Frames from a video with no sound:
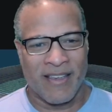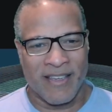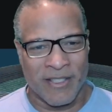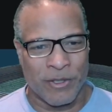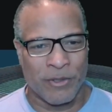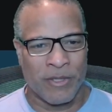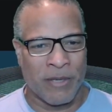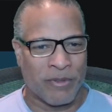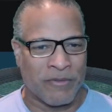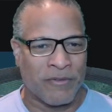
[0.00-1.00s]
and
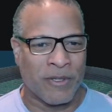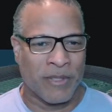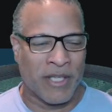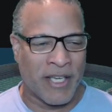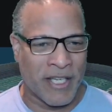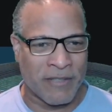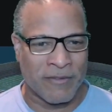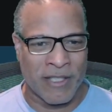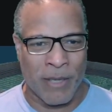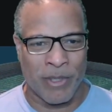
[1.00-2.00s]
perform a heck of
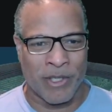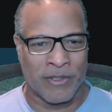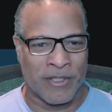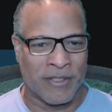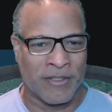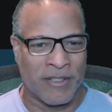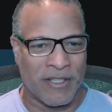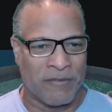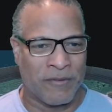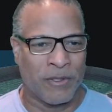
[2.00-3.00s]
a lot better than
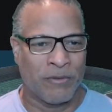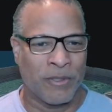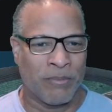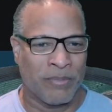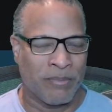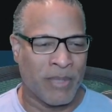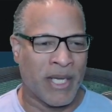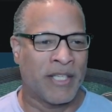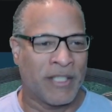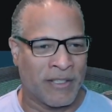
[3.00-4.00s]
if you were
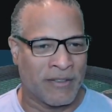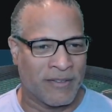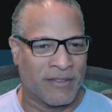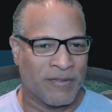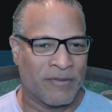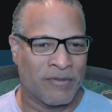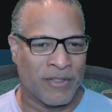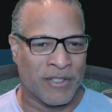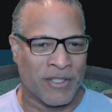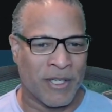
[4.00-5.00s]
mining, for
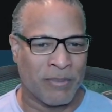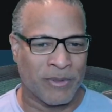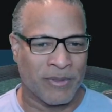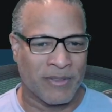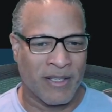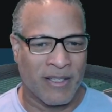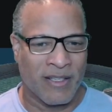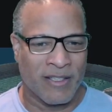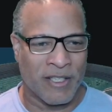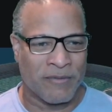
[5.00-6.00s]
example.
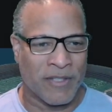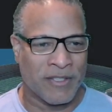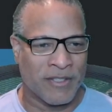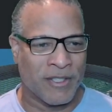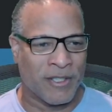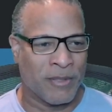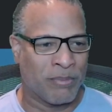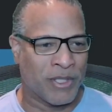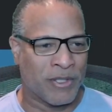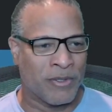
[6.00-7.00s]
Like if I did that on
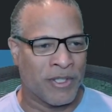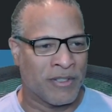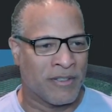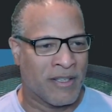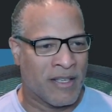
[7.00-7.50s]
Bitcoin.